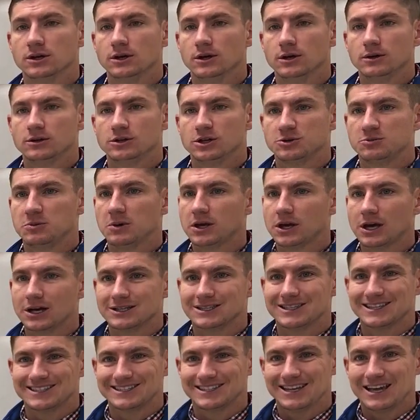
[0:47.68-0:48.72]
Just because
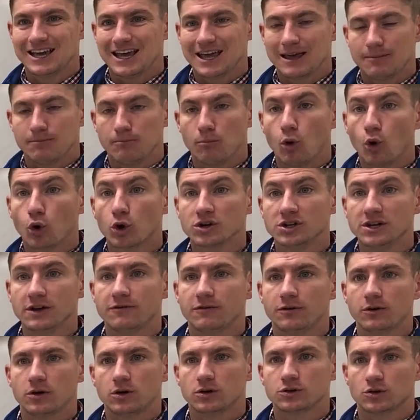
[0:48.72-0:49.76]
it's more
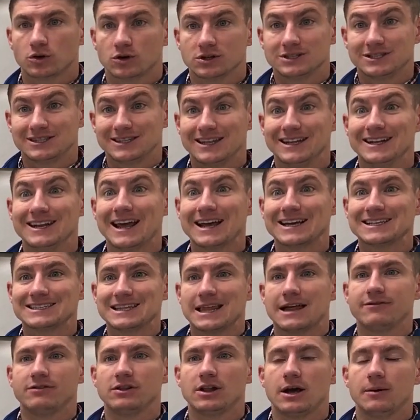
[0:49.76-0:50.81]
difficult or it's the next
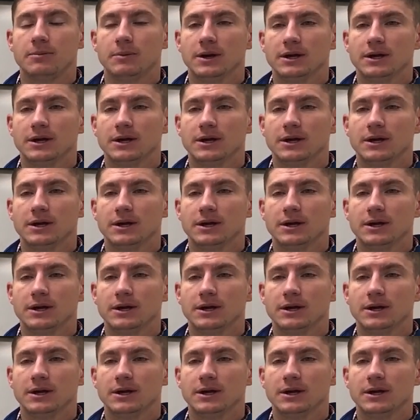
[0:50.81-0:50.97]
level up